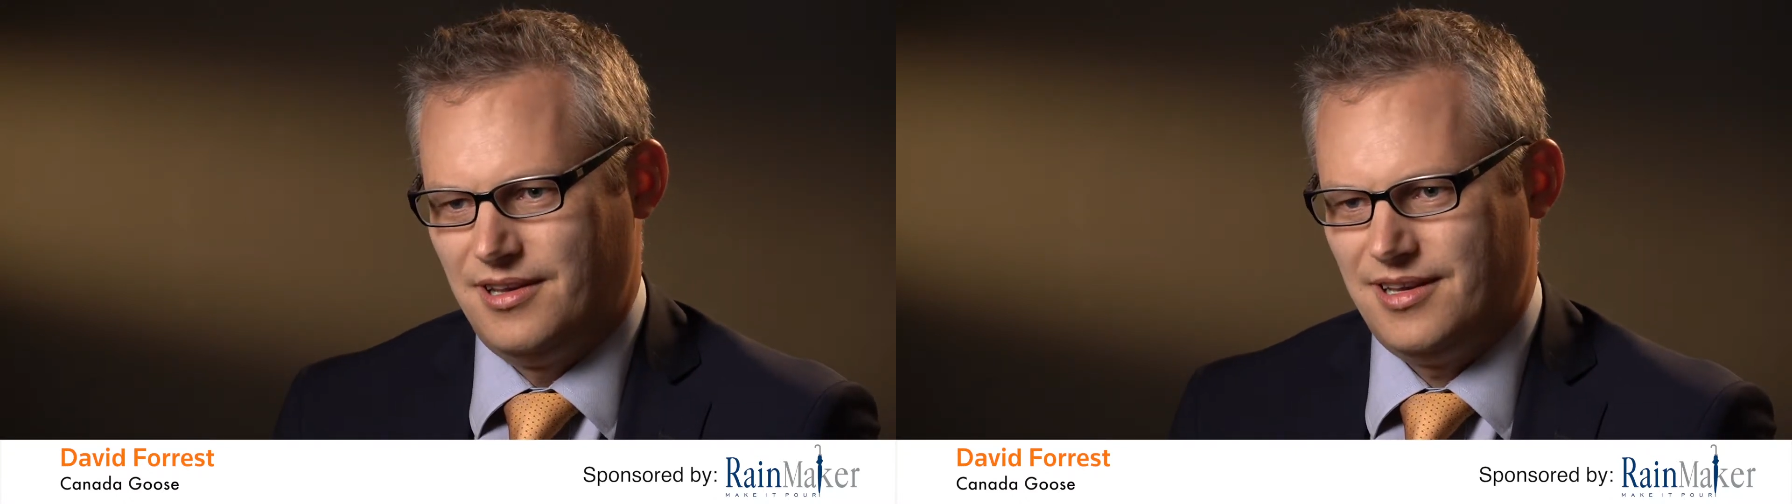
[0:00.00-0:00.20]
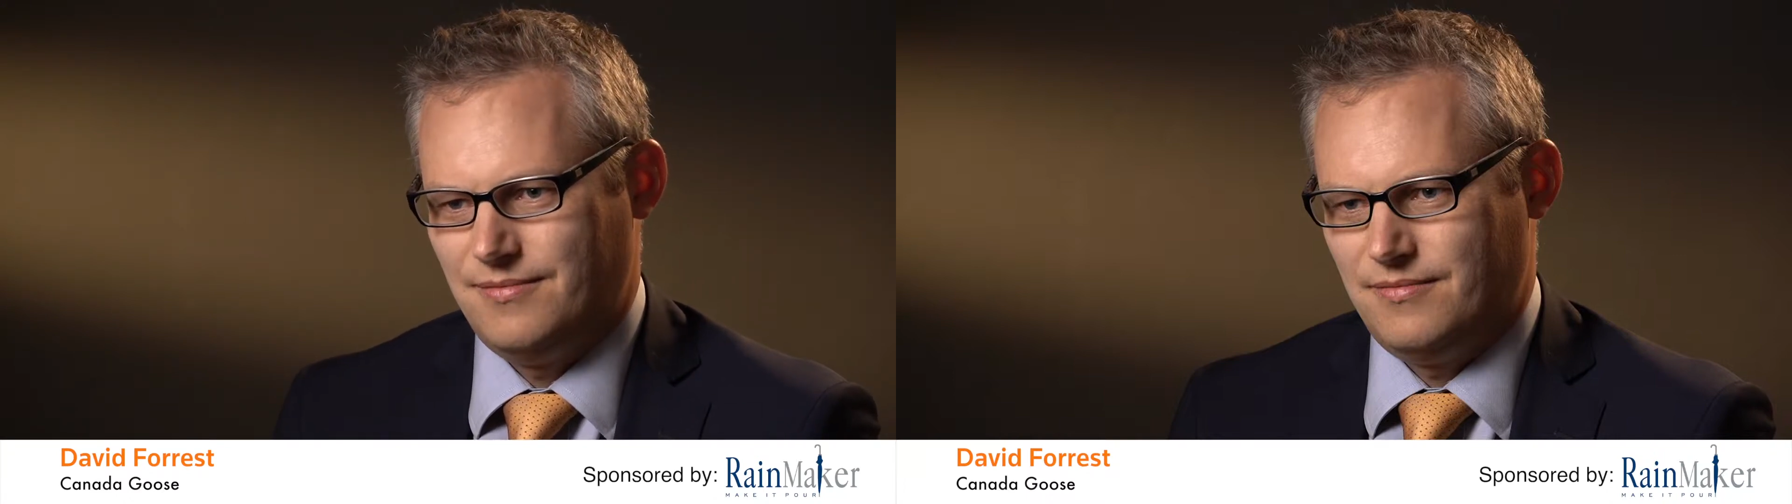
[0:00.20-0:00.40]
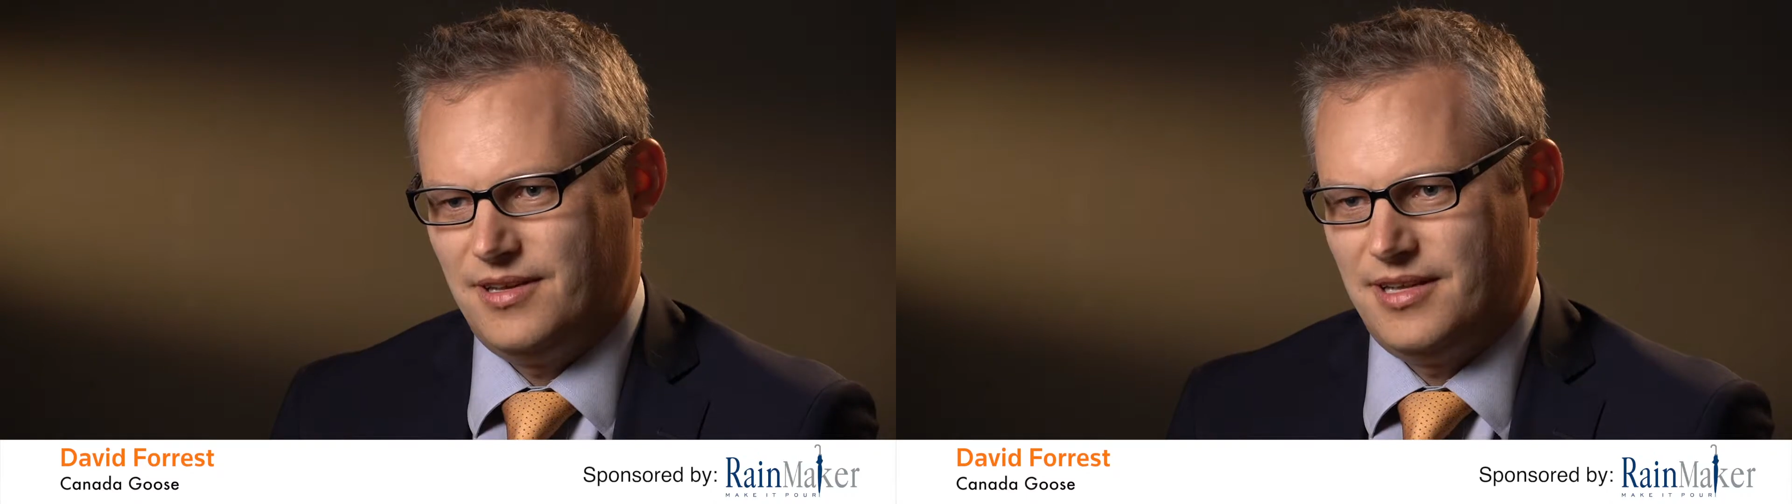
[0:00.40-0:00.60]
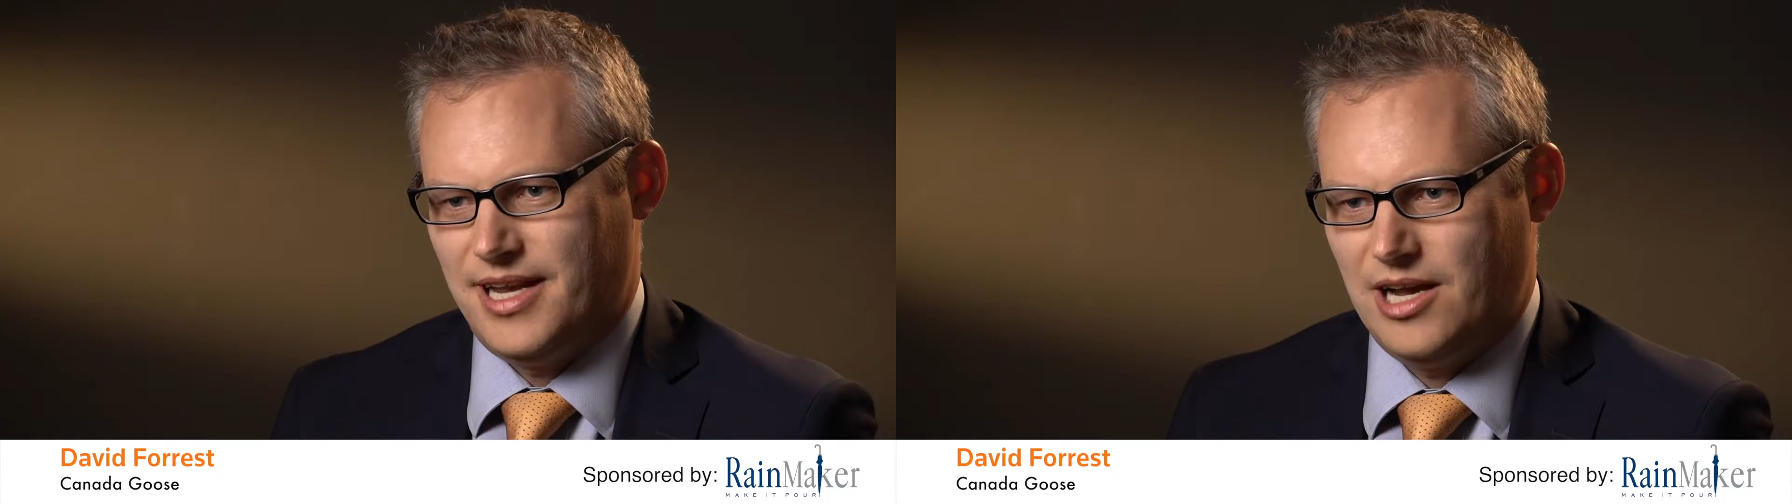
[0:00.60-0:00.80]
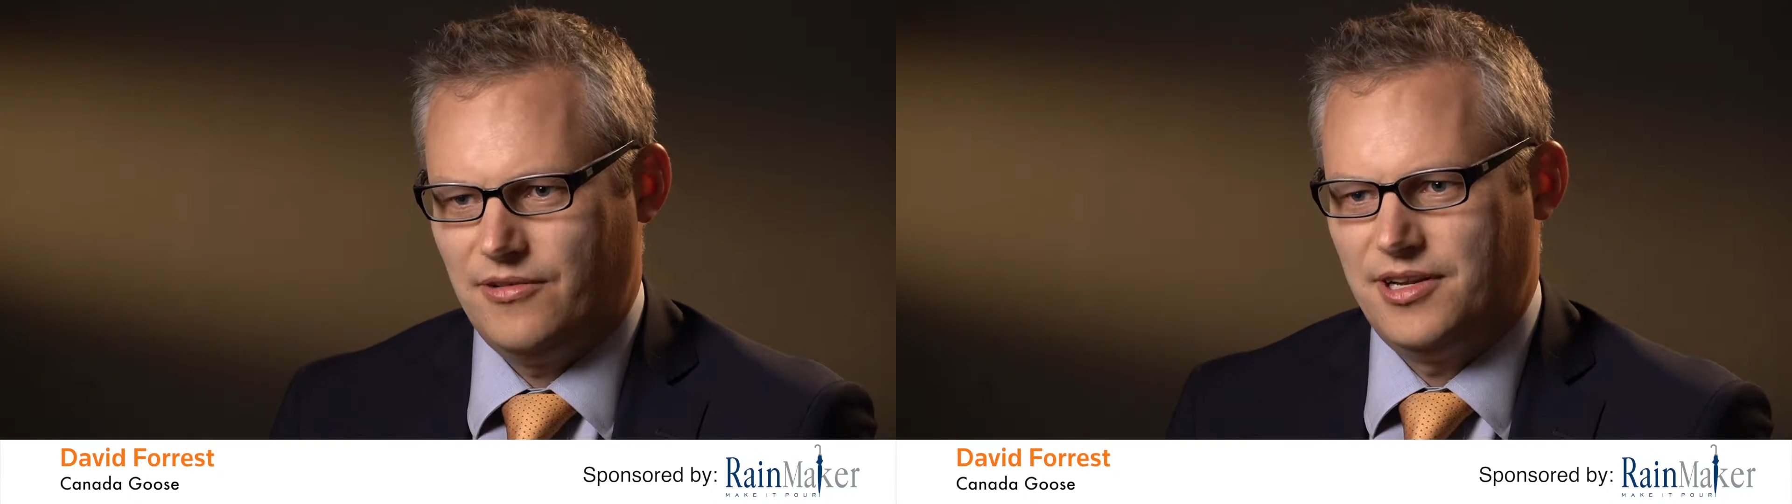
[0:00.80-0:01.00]
and, and
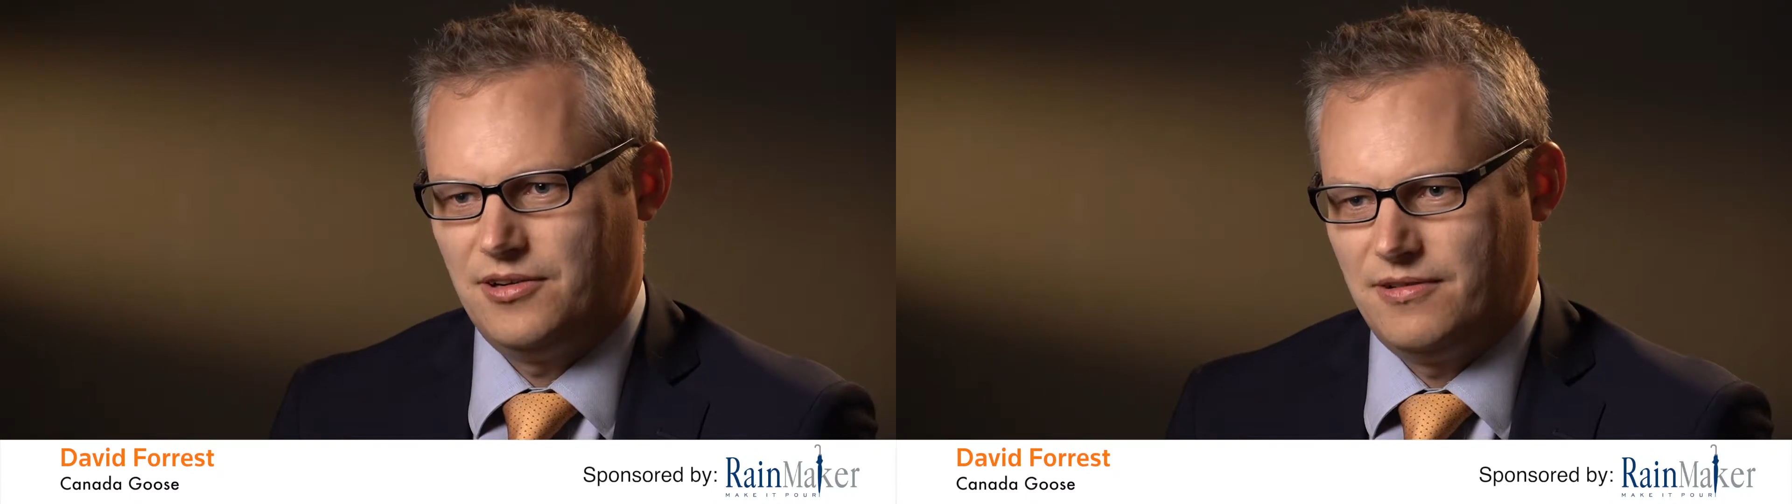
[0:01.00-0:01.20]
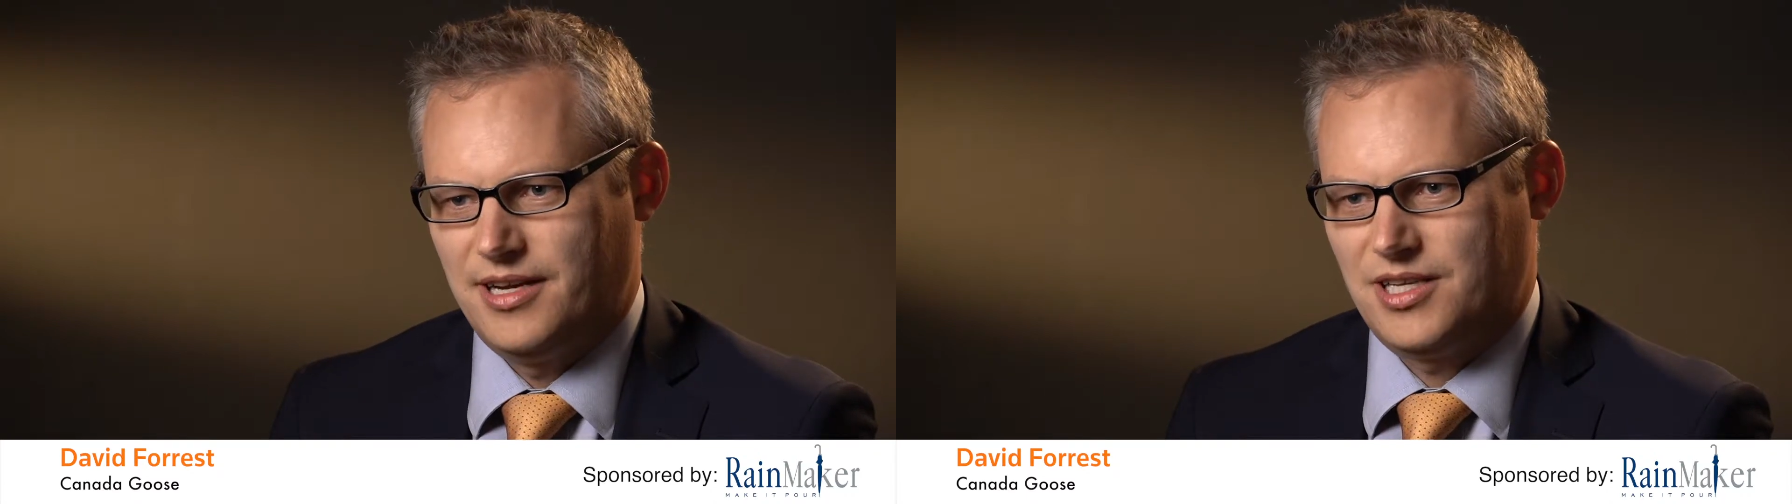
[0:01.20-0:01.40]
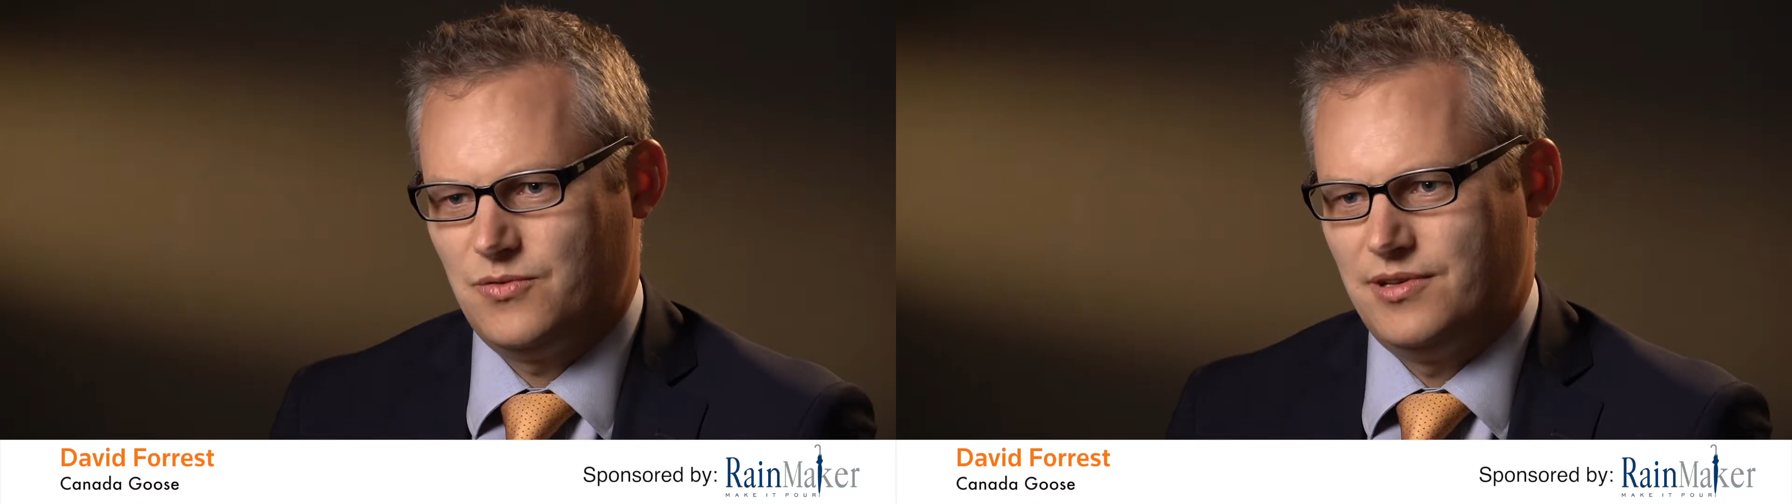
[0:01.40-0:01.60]
how it interacts